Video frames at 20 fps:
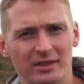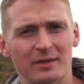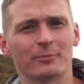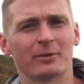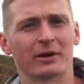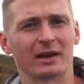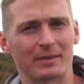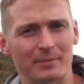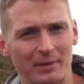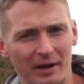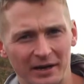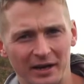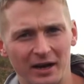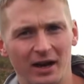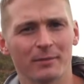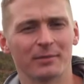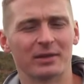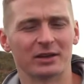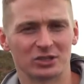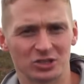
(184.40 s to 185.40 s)
they bring it back
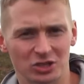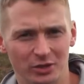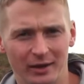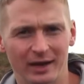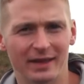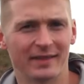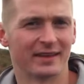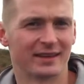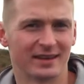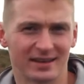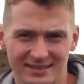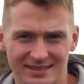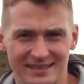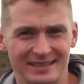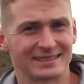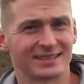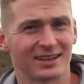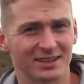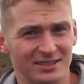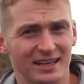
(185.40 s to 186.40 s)
up, they chew it, and they
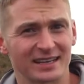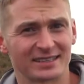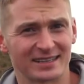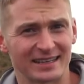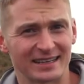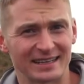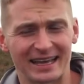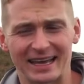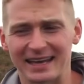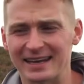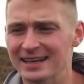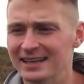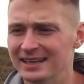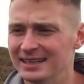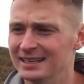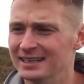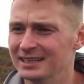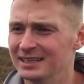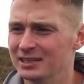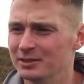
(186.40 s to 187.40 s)
digest it again,
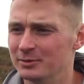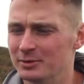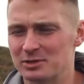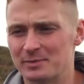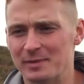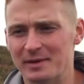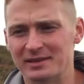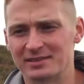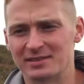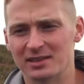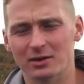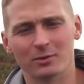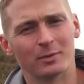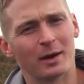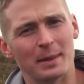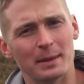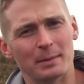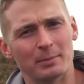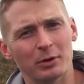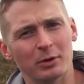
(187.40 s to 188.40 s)
which means that
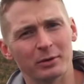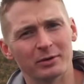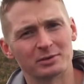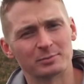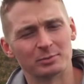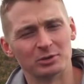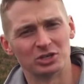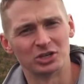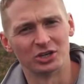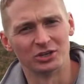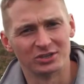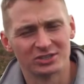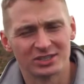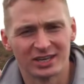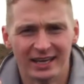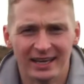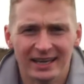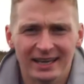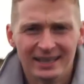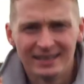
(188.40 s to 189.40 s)
when the poo is produced,
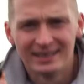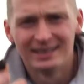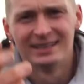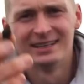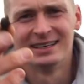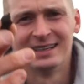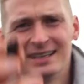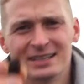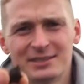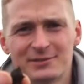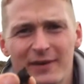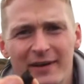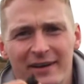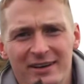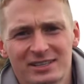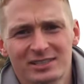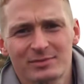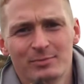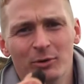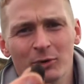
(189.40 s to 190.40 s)
it's very
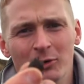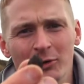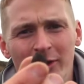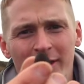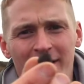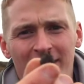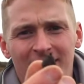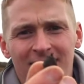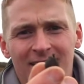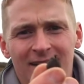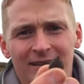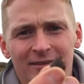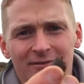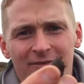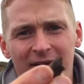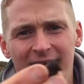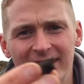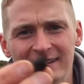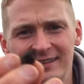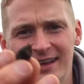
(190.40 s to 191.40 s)
small and
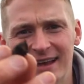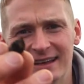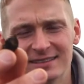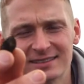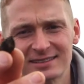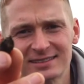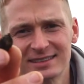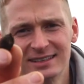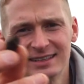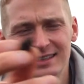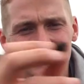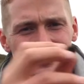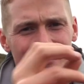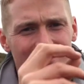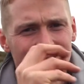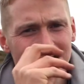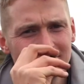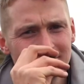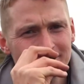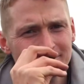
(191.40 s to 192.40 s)
very dense.
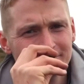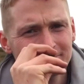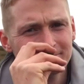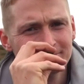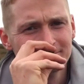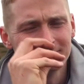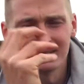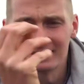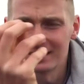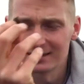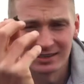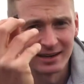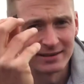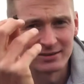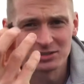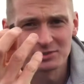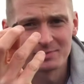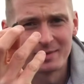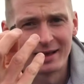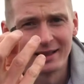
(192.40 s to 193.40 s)
It doesn't have
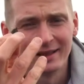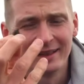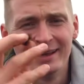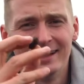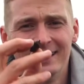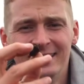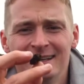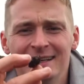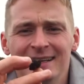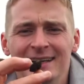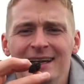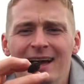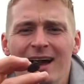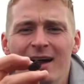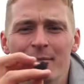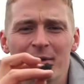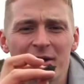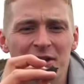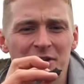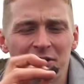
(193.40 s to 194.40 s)
a smell,
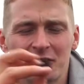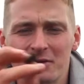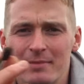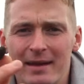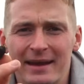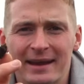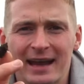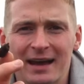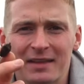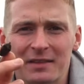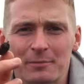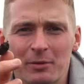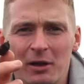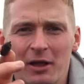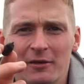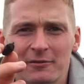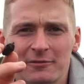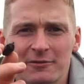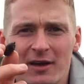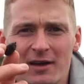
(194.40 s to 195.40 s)
and you can make out the
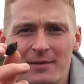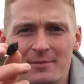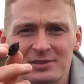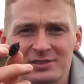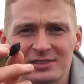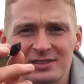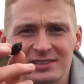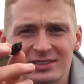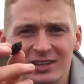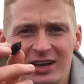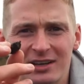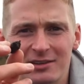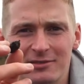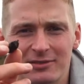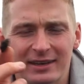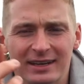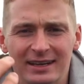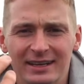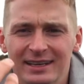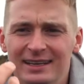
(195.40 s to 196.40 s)
plant fibers inside of
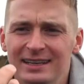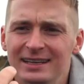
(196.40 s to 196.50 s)
it.